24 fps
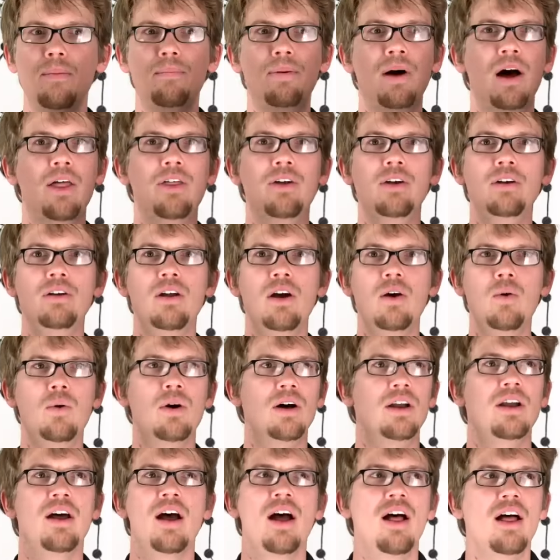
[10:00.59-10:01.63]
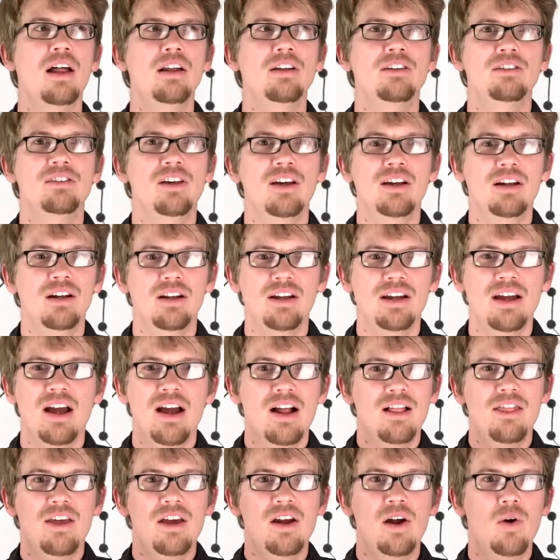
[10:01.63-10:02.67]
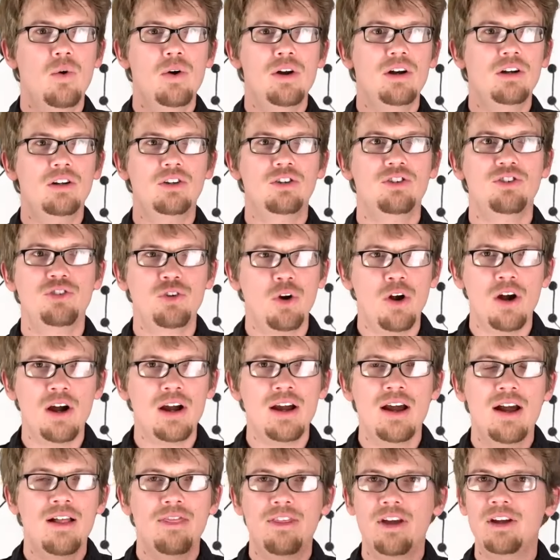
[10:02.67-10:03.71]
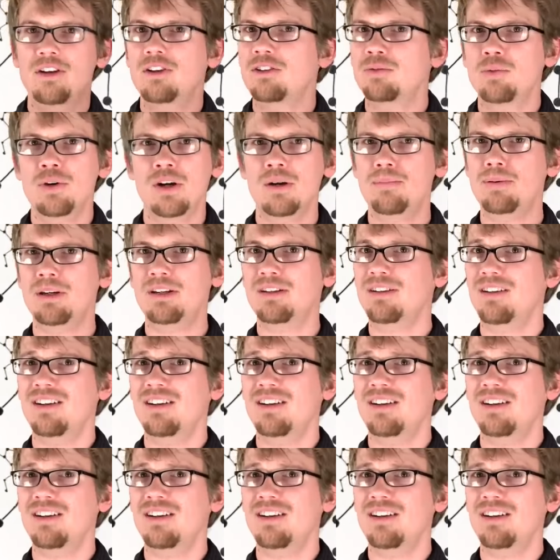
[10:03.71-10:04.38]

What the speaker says: they'll bother no one. And suddenly they don't want to destroy, they just want to be